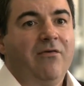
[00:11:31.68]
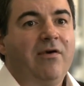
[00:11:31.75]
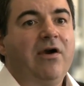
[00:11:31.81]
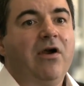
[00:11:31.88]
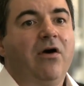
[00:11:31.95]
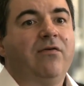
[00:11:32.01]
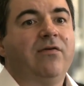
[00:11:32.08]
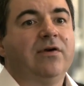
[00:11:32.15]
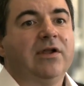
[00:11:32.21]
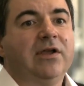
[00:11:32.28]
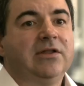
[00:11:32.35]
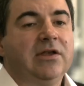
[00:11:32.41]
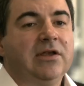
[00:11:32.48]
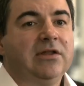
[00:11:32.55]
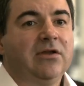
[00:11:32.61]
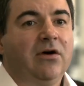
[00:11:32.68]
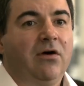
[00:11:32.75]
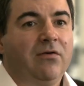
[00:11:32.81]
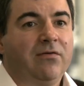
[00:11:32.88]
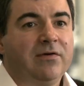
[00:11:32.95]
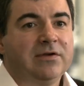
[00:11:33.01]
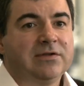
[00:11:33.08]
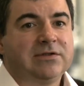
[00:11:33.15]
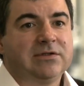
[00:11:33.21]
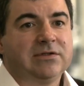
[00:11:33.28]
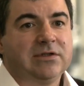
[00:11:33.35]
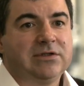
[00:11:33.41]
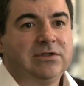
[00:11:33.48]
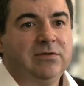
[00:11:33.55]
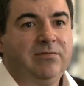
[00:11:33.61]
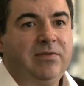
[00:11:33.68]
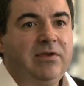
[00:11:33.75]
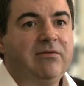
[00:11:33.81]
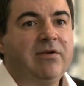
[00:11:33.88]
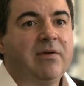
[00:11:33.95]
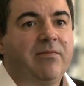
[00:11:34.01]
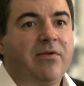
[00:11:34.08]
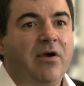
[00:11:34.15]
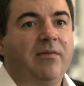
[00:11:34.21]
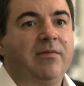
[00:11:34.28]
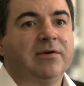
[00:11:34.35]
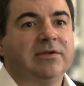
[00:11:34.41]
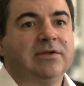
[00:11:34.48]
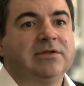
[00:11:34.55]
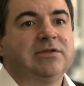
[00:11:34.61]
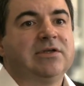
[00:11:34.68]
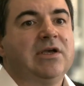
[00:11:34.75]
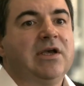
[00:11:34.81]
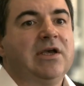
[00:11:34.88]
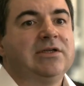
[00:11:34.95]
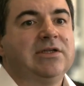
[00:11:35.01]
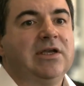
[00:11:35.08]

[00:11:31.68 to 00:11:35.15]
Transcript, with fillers: very often it, it offers superior properties,